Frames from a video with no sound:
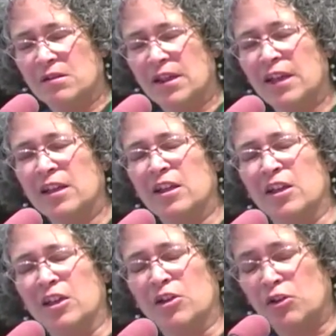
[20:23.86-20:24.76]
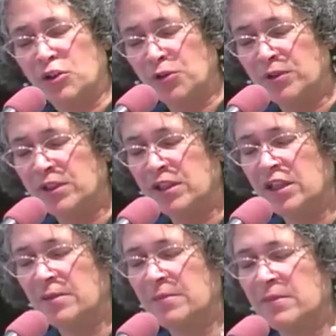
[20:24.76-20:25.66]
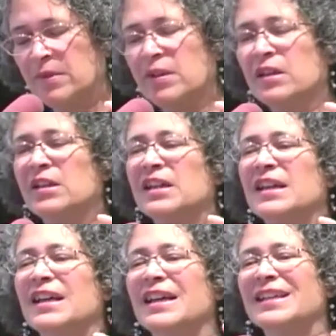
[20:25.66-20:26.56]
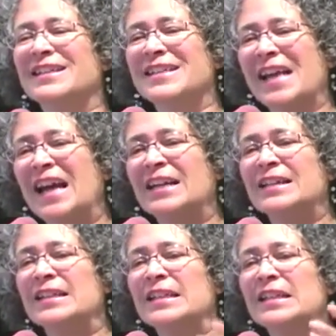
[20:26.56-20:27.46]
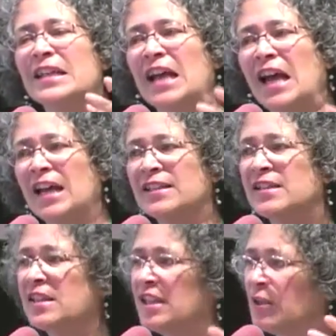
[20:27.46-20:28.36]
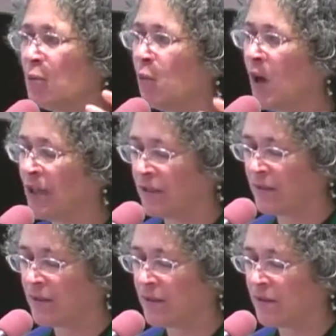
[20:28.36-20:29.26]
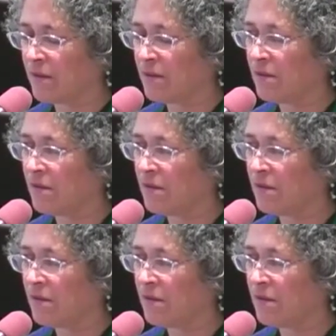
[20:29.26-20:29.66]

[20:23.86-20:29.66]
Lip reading: They included him exactly as he was.